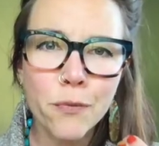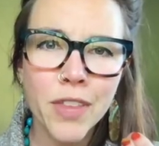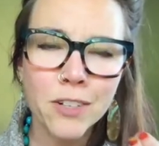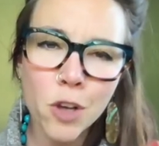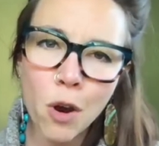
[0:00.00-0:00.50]

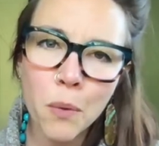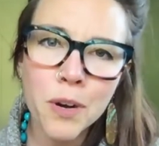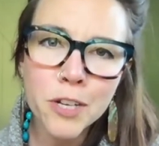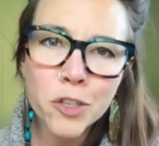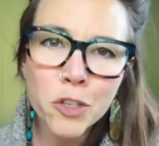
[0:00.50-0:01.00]
that's
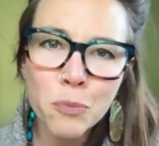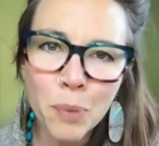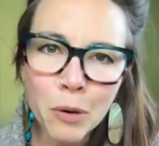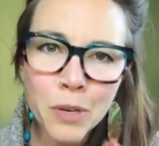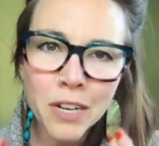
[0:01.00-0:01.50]
already
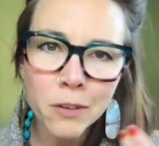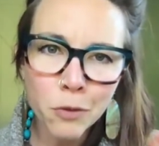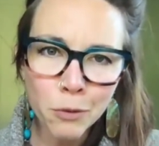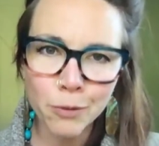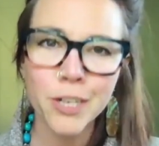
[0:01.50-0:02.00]
spoken in
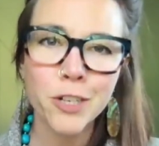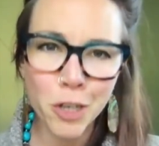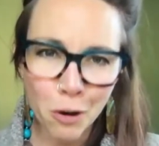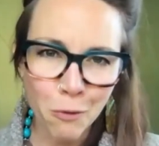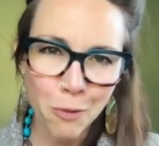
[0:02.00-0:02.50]
the
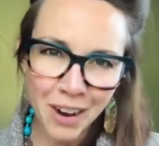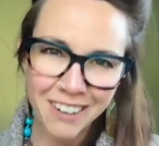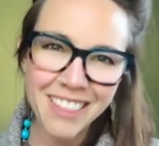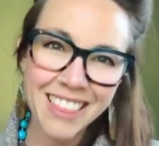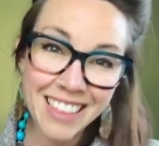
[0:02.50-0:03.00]
region
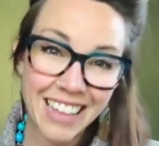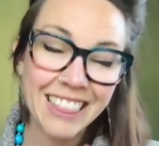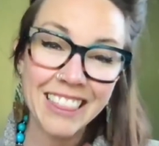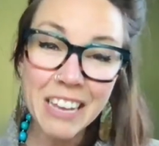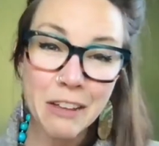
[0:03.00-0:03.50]
where they
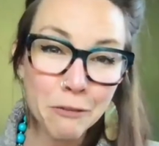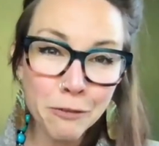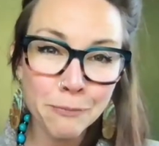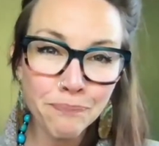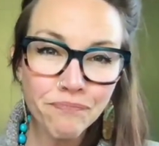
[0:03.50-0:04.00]
live,